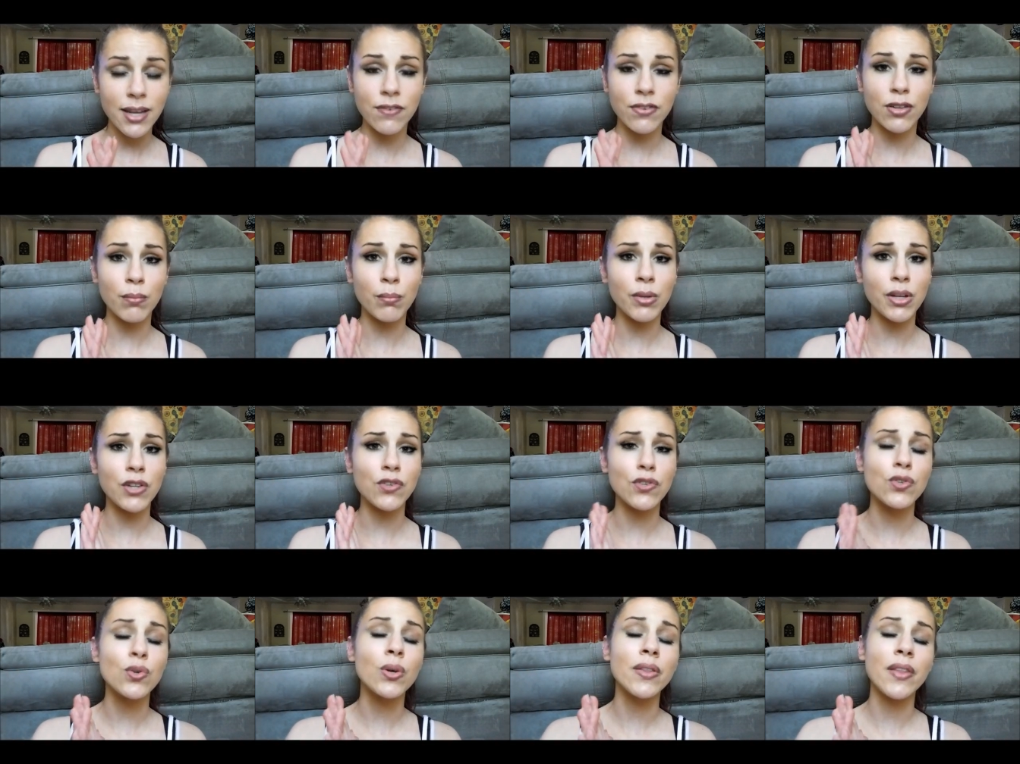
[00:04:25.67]
If
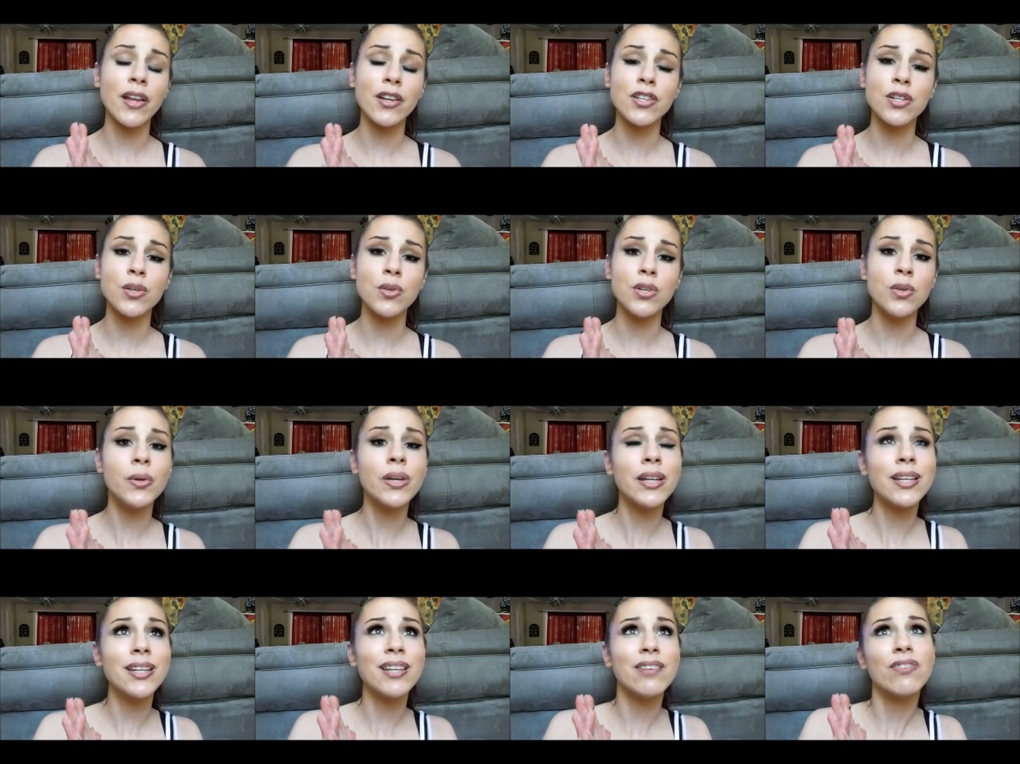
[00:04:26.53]
somebody's doing that to you, you
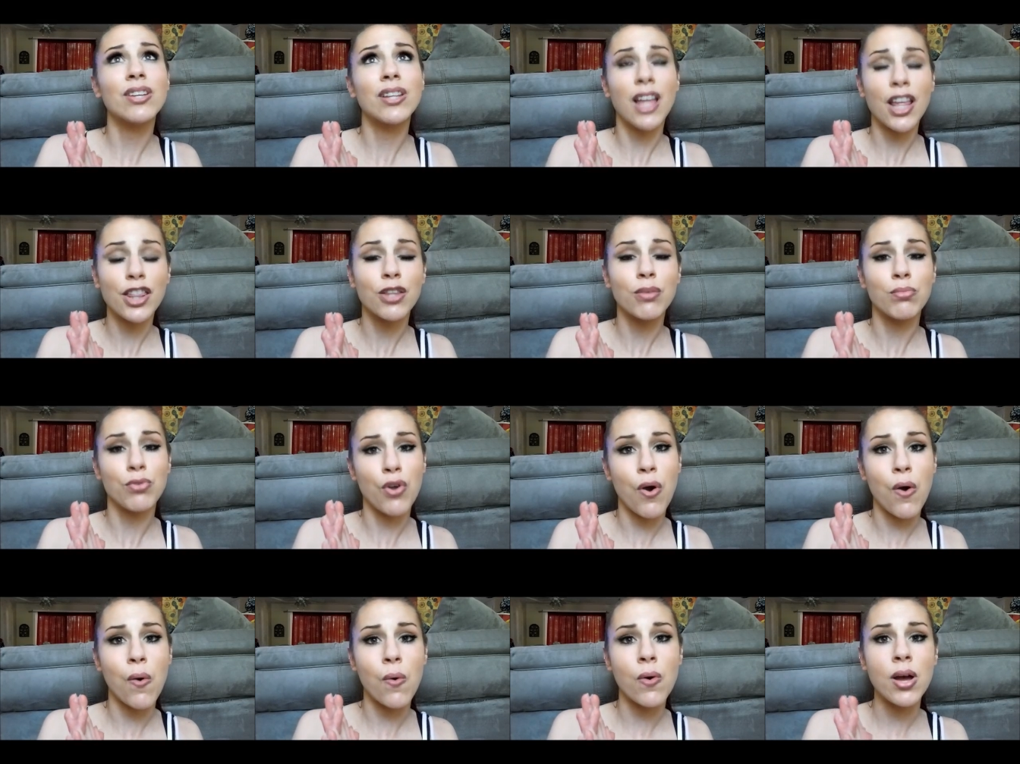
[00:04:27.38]
can even let them
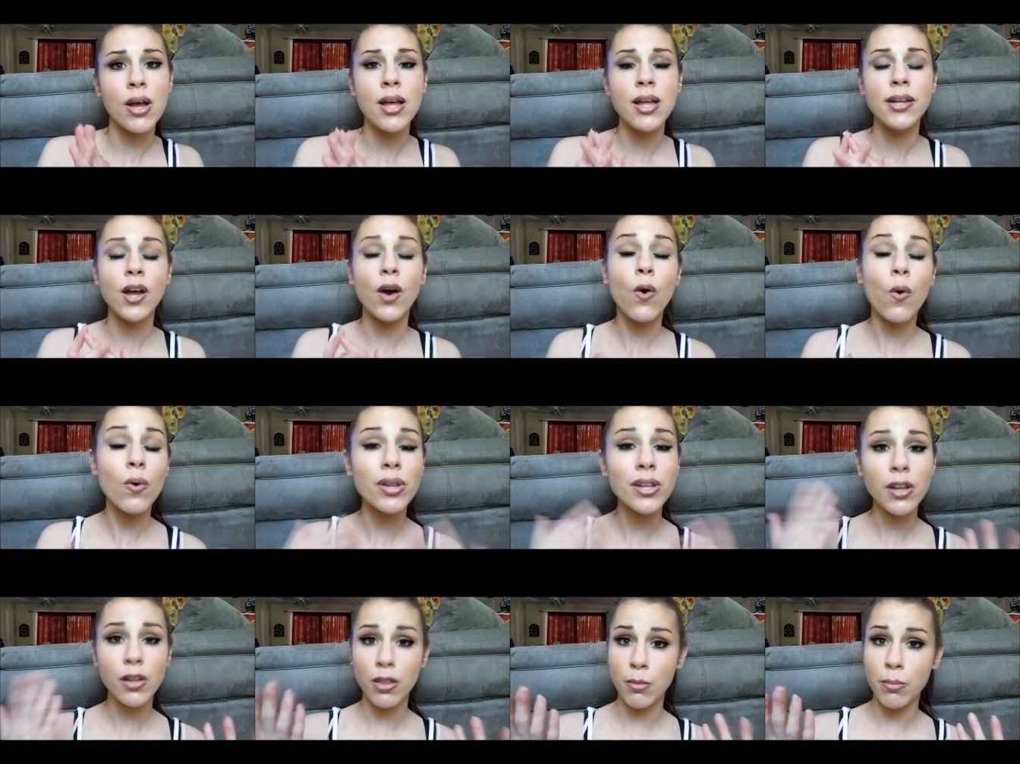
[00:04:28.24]
know not
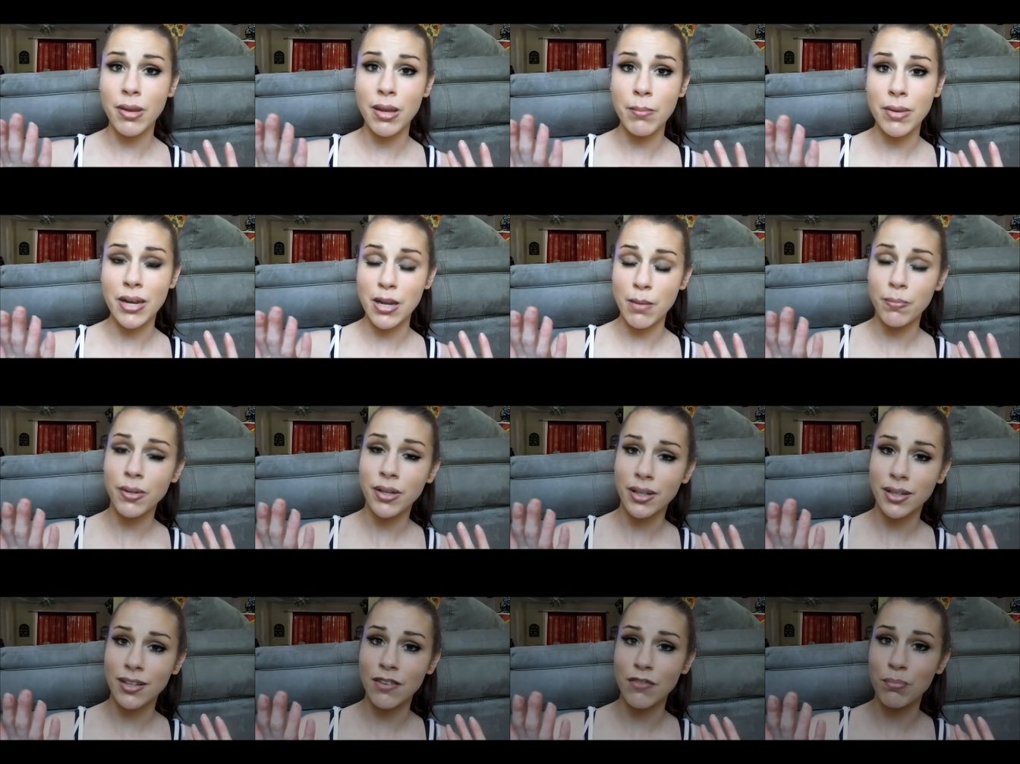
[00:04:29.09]
only are they being
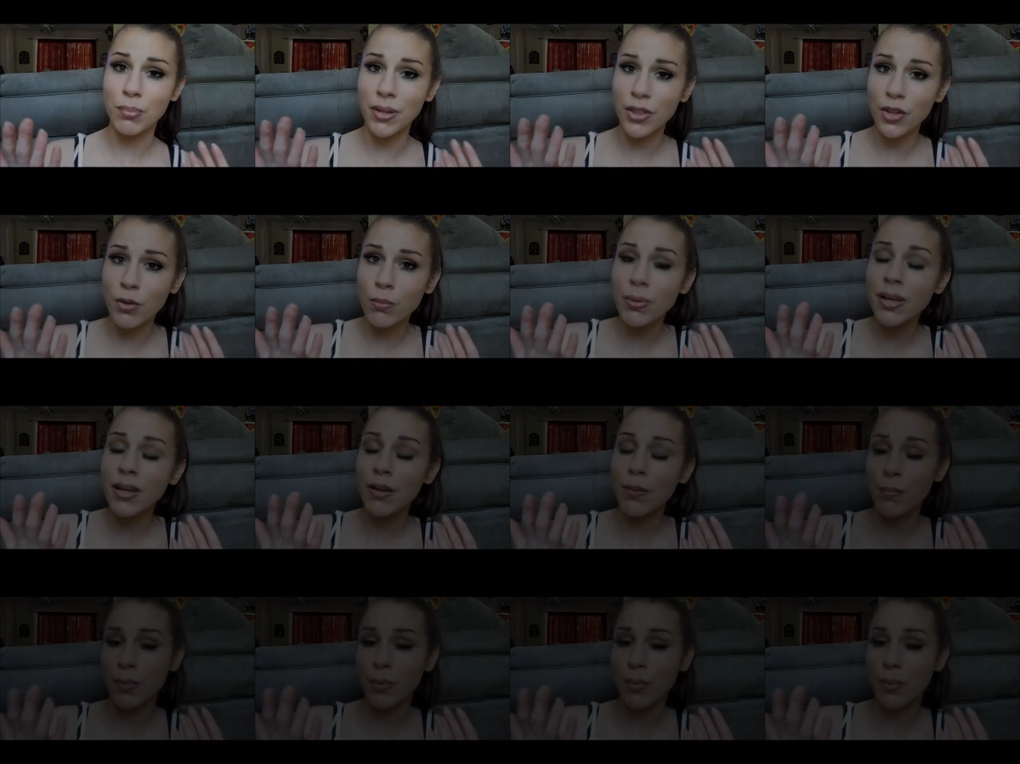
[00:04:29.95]
manipulative, but they're being